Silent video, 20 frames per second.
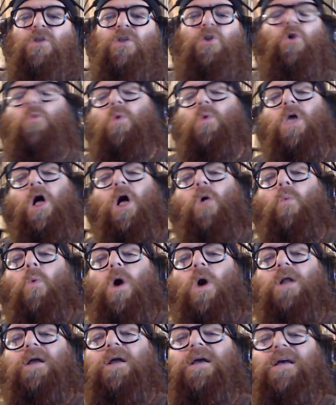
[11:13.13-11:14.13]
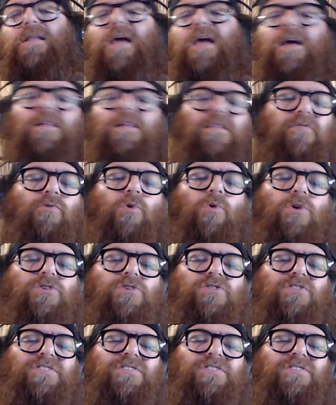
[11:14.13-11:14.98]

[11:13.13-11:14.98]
You know, we all want to connect. Of course,